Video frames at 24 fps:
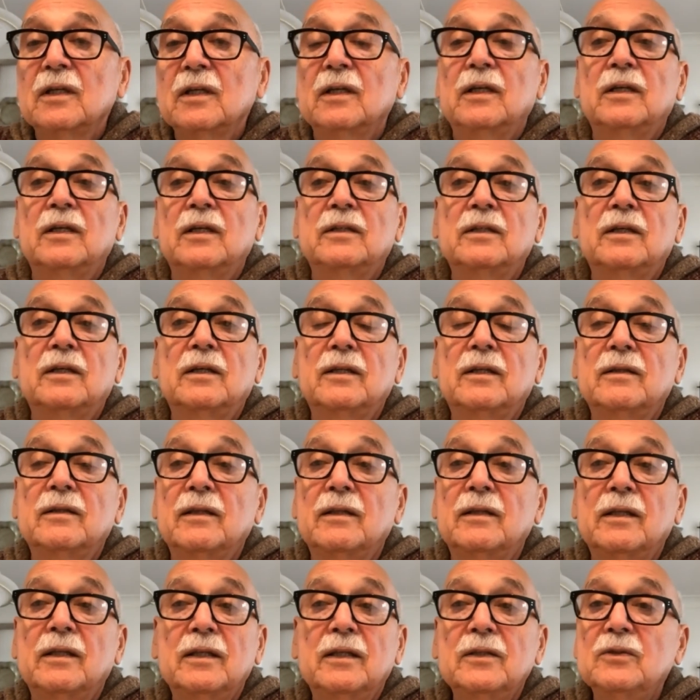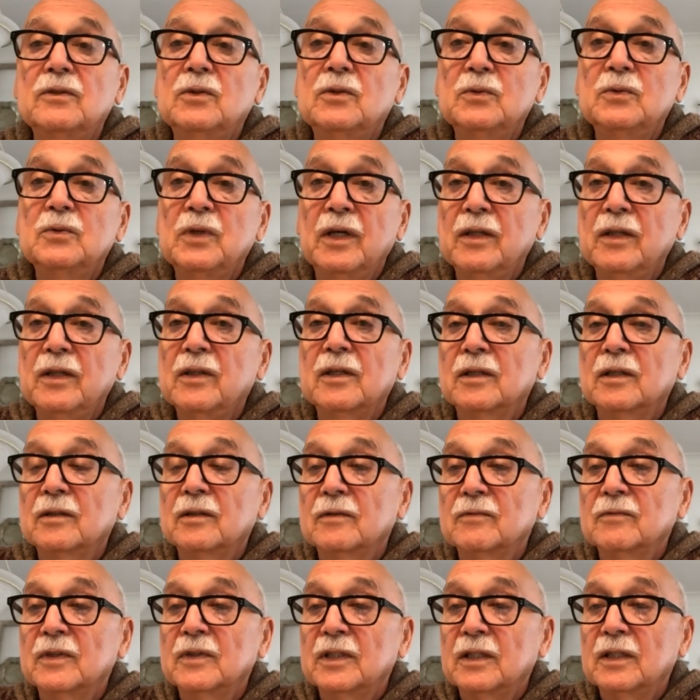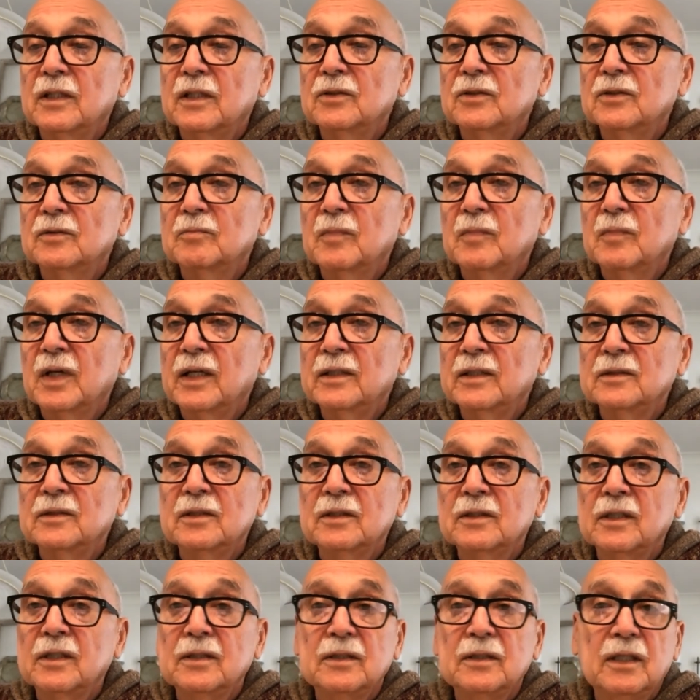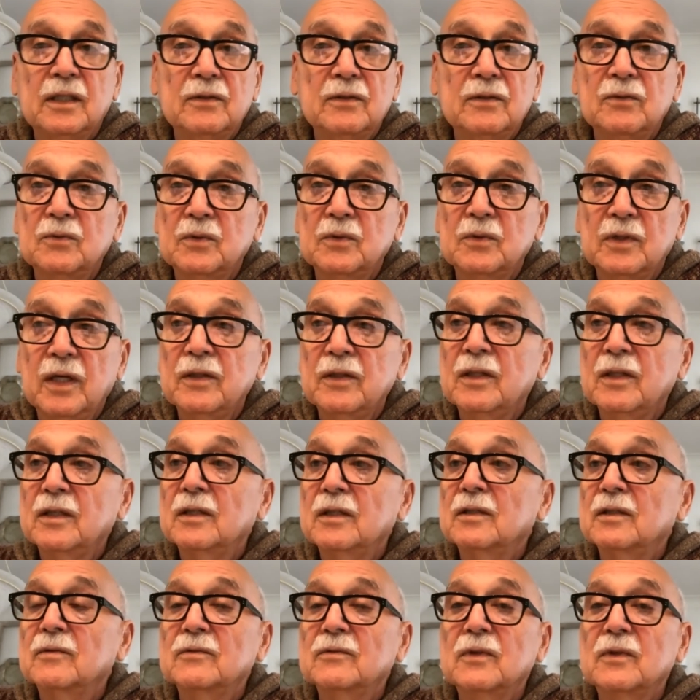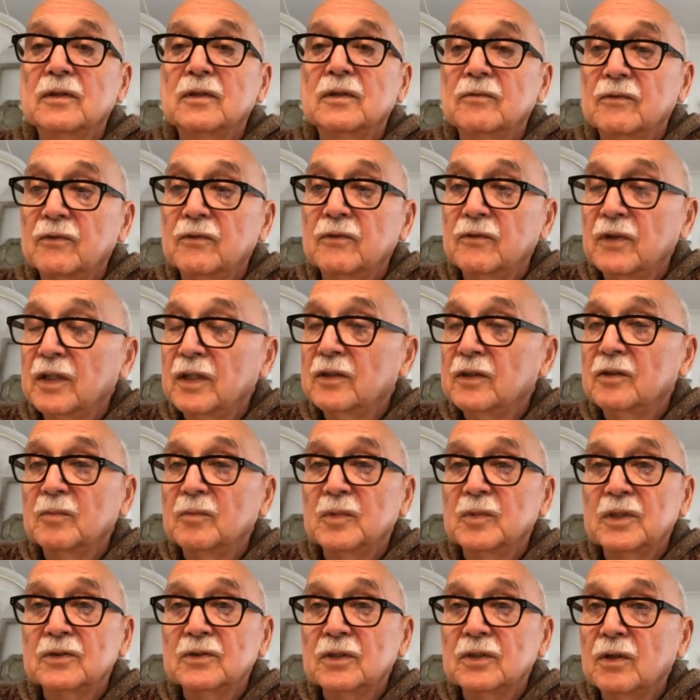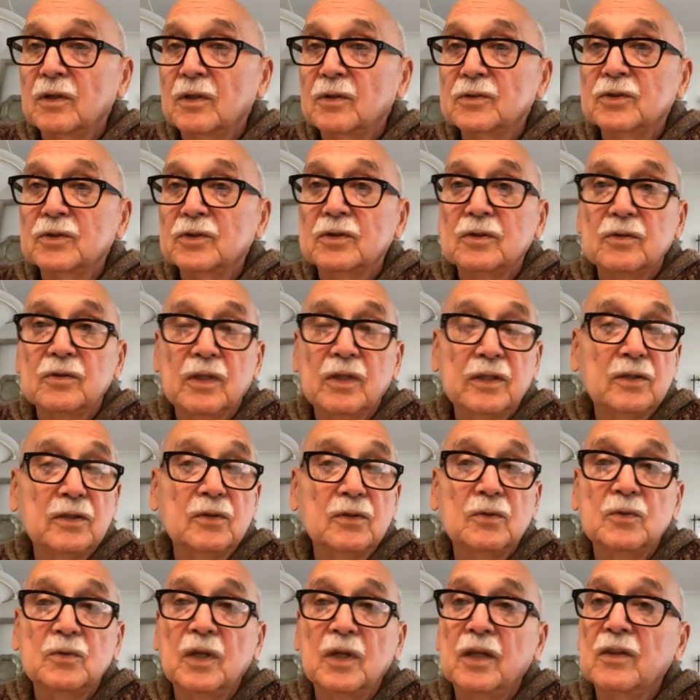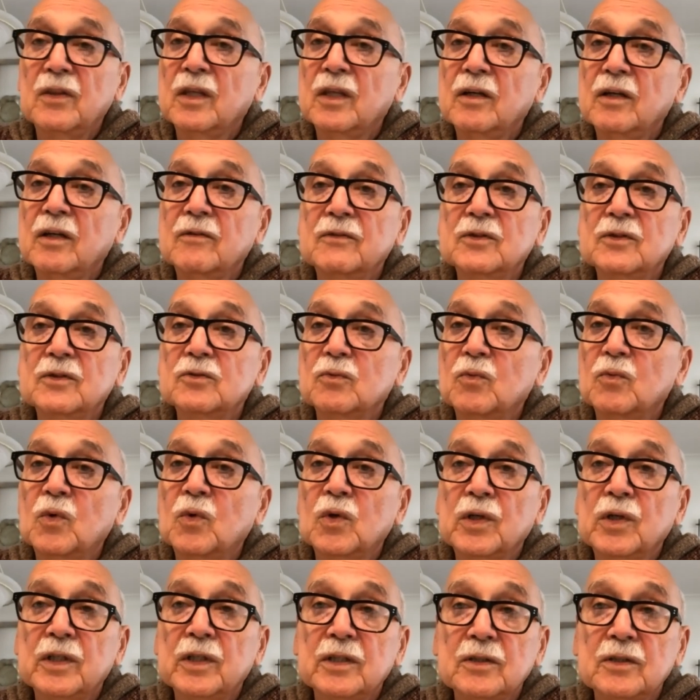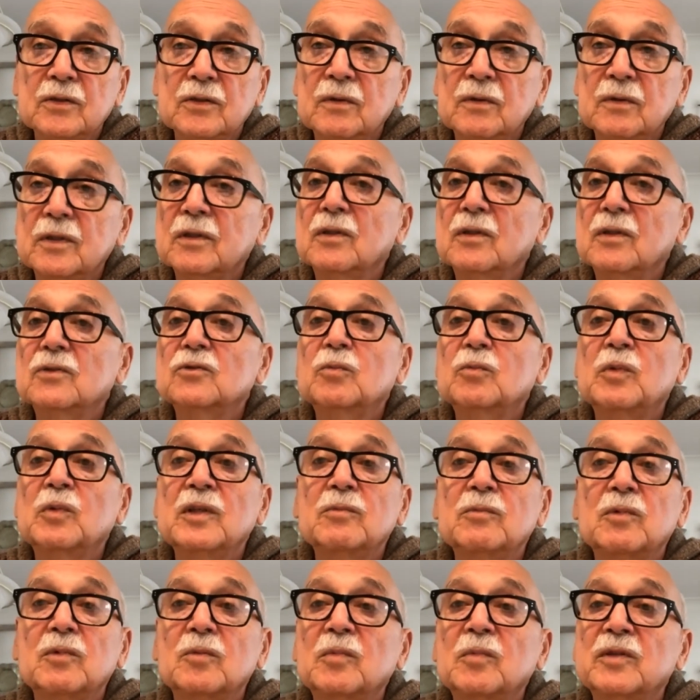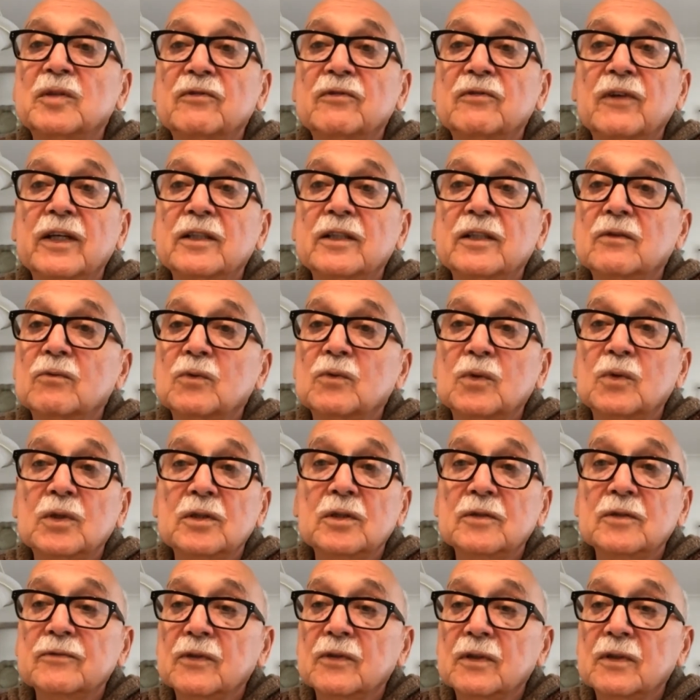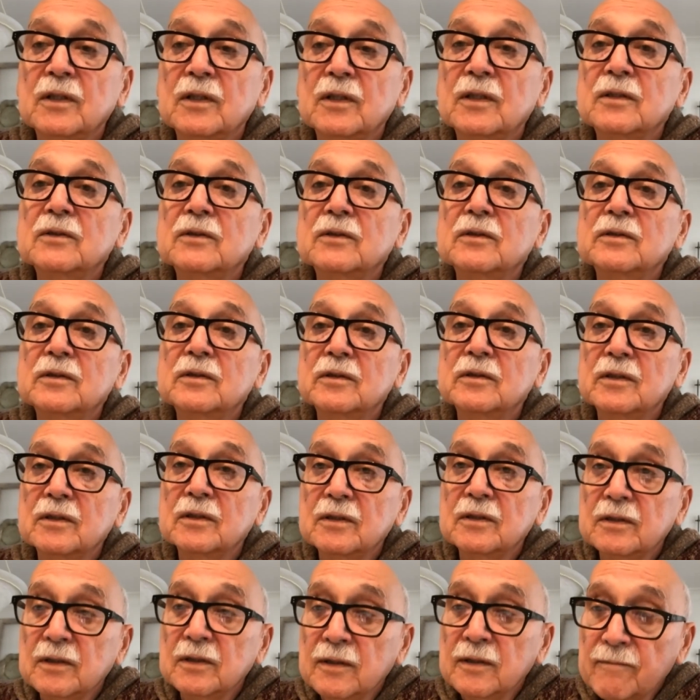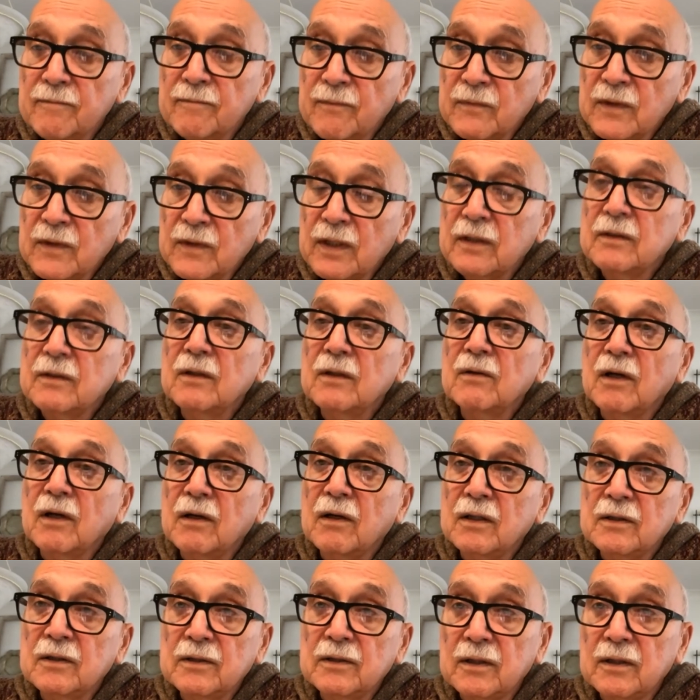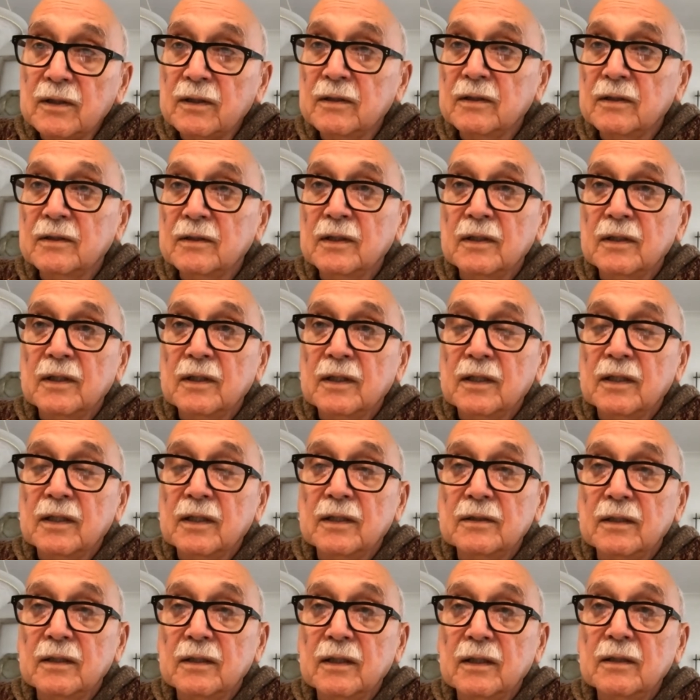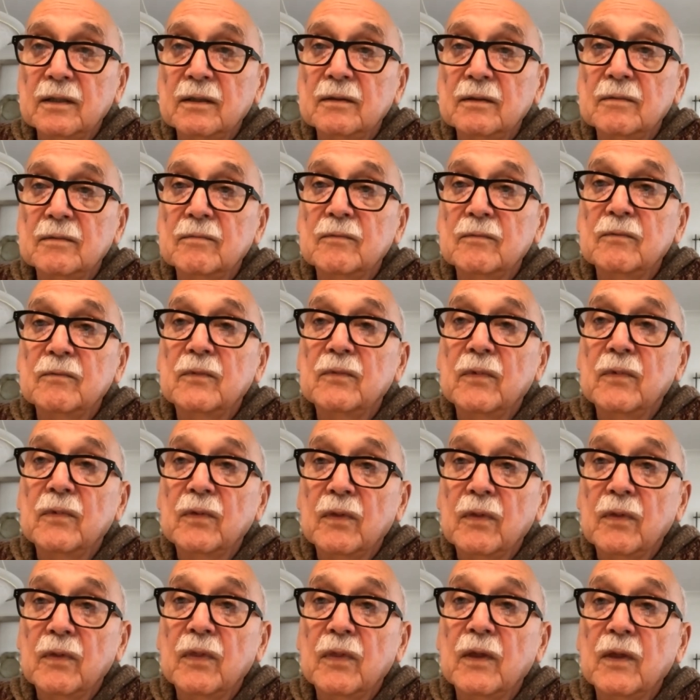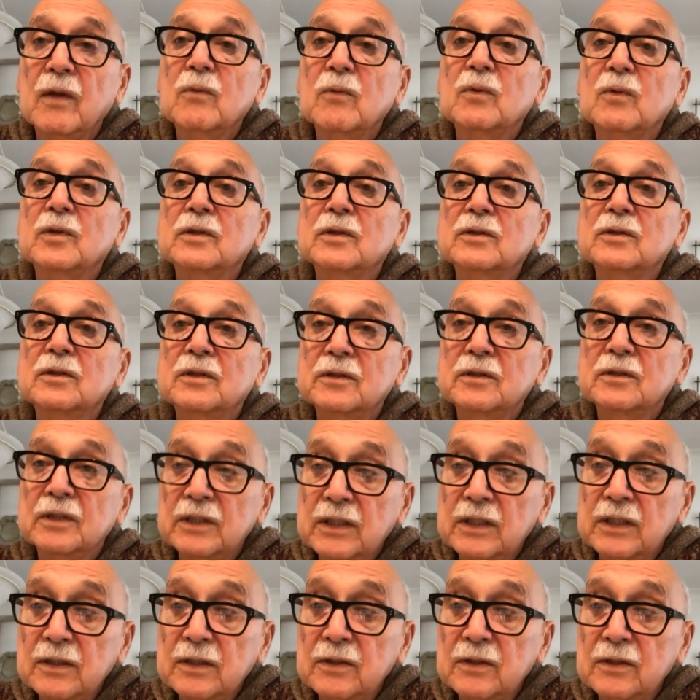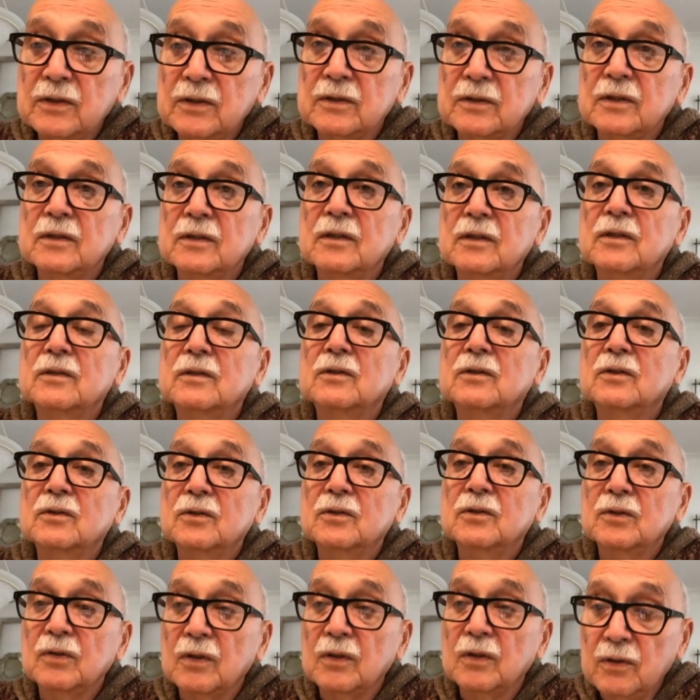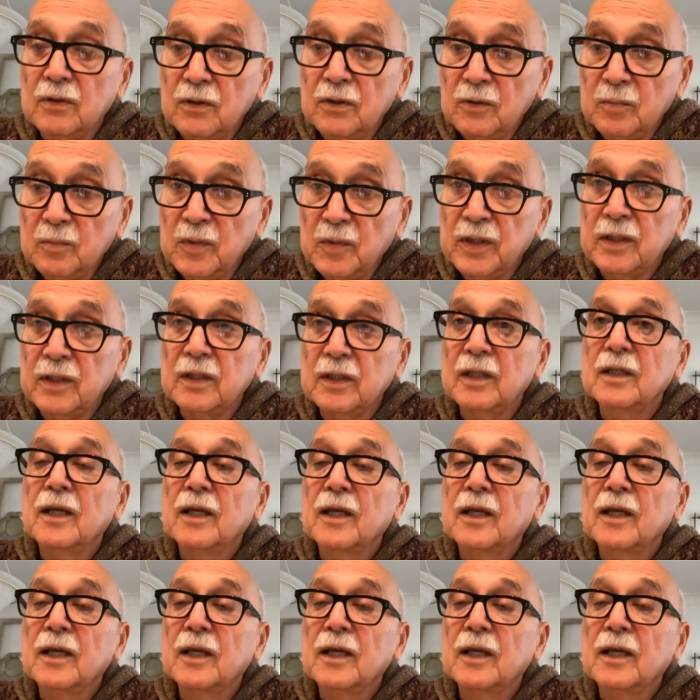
And they knew nothing of the Asian mindset. They knew nothing of the Vietnamese culture. They knew nothing of its war history. Those people have been fighting wars for 100 years and longer. And they were seasoned, determined